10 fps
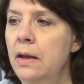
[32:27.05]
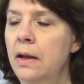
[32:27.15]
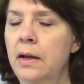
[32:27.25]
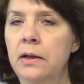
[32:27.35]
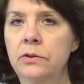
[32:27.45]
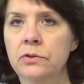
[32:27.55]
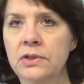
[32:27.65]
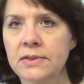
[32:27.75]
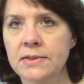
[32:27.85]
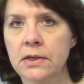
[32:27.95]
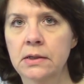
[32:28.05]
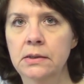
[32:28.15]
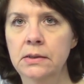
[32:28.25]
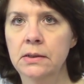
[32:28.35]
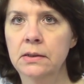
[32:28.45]
and there is
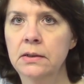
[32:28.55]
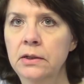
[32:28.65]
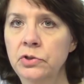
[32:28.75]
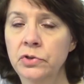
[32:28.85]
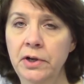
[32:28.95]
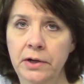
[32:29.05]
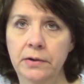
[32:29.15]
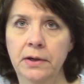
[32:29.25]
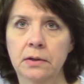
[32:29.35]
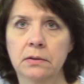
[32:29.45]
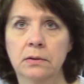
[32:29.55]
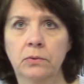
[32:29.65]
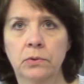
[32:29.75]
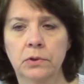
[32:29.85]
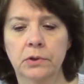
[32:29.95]
none in your area
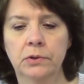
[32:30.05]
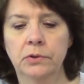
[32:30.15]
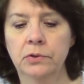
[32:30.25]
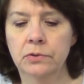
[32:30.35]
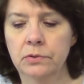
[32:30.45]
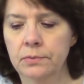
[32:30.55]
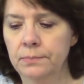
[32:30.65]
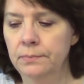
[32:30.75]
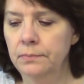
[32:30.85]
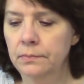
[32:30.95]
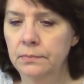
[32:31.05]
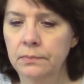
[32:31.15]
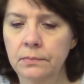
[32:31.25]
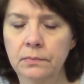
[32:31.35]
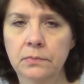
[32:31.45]
or you're
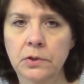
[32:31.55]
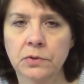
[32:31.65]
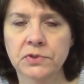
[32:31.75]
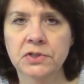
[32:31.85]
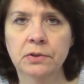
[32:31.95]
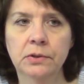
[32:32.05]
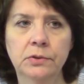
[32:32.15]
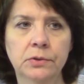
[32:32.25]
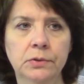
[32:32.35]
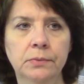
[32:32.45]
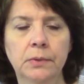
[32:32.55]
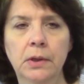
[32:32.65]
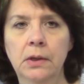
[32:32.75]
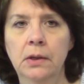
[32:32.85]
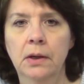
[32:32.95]
you know still under
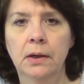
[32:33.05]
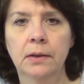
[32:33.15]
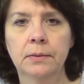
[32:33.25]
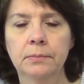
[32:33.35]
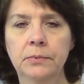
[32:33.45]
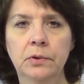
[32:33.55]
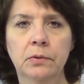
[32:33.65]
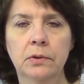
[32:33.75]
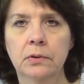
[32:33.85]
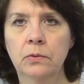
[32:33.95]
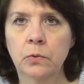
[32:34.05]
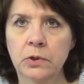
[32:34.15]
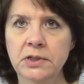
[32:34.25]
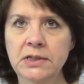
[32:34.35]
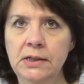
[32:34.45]
um, you know the
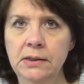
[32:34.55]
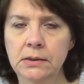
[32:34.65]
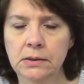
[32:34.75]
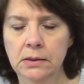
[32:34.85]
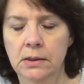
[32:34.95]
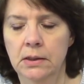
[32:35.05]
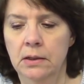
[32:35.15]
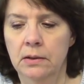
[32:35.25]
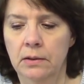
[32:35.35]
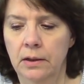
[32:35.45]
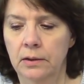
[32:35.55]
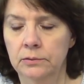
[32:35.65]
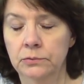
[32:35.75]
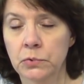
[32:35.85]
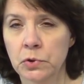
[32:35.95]
quarantine
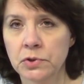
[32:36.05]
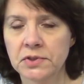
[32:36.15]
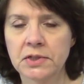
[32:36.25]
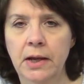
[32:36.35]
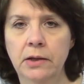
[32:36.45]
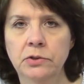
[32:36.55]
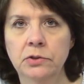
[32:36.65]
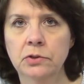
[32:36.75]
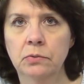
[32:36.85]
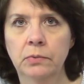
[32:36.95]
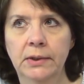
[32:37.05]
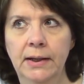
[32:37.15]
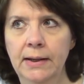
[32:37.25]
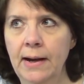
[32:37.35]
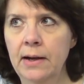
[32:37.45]
uh, rules and you don't want to
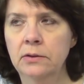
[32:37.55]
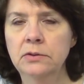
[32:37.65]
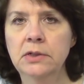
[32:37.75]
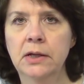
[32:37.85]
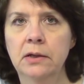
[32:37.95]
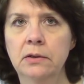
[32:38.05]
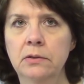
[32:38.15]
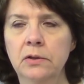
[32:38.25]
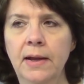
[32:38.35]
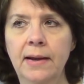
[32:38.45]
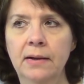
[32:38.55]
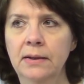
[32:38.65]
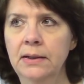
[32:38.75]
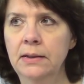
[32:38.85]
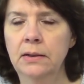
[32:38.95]
get out and you
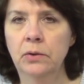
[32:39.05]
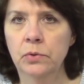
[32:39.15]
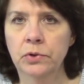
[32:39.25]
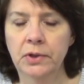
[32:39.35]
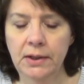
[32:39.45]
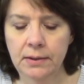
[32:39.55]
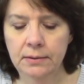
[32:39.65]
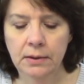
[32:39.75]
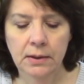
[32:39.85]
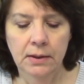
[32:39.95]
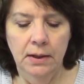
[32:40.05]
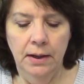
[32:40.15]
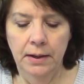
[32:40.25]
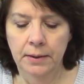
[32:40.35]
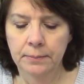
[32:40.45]
can't get any ordered in
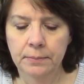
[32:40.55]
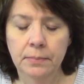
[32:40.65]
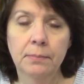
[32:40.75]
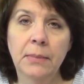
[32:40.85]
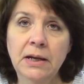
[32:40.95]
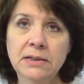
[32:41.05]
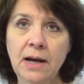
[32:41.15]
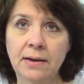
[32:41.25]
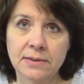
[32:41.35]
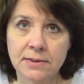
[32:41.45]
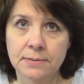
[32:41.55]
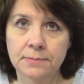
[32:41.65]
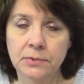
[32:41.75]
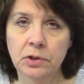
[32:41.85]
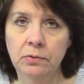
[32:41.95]
um, make ties
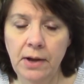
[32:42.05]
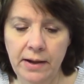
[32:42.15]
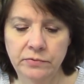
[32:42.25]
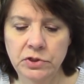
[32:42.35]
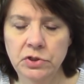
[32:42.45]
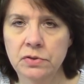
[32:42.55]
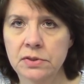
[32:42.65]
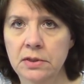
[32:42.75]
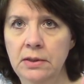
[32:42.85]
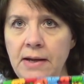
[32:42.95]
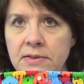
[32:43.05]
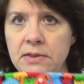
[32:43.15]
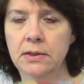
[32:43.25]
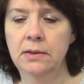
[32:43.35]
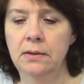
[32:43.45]
you don't have to use
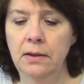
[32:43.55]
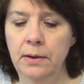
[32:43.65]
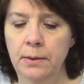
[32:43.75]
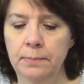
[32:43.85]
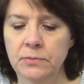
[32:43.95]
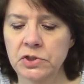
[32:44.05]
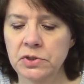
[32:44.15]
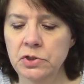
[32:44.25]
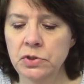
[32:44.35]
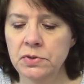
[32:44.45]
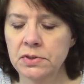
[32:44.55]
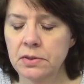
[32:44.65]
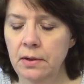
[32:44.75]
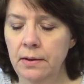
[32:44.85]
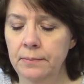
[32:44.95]
elastic um, just
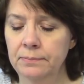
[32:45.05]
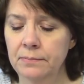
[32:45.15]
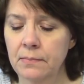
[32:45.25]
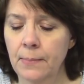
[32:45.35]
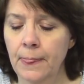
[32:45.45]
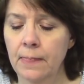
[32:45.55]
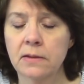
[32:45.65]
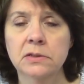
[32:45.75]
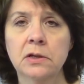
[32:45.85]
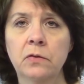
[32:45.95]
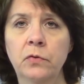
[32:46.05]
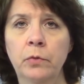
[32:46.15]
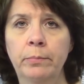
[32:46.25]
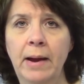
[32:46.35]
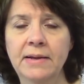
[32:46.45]
use um, single
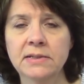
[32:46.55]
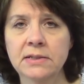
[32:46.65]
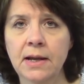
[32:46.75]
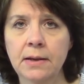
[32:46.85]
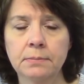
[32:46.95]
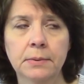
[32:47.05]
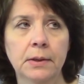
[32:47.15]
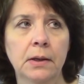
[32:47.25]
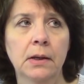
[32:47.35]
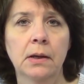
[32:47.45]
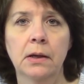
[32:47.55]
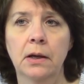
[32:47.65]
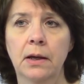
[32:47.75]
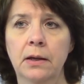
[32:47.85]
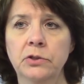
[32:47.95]
fold bias tape
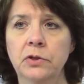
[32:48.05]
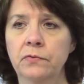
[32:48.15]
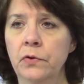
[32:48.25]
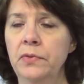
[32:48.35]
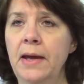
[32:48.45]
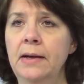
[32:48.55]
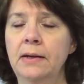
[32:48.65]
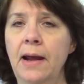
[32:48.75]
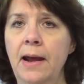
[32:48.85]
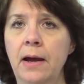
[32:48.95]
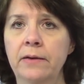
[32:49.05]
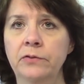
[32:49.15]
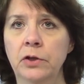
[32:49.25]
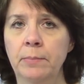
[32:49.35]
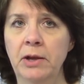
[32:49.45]
and uh, you can fold that in
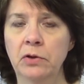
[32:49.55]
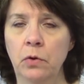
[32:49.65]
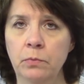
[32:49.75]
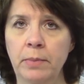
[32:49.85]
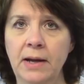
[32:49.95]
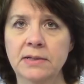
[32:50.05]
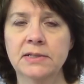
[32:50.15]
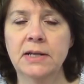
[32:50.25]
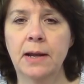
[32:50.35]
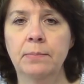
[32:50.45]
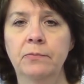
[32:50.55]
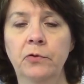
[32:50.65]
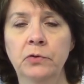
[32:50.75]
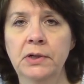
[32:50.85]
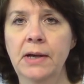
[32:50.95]
half you can make your own bias tape
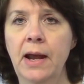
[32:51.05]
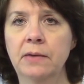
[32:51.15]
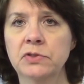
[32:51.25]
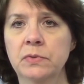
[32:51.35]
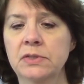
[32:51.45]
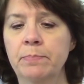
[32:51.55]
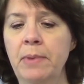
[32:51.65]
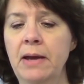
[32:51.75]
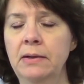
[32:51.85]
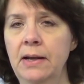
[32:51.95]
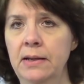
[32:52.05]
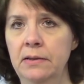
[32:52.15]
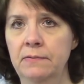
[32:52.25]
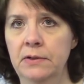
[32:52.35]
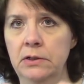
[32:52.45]
fold it in half so it's about an
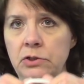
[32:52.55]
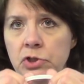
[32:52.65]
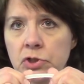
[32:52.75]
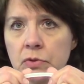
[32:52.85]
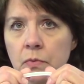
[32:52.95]
eighth of an inch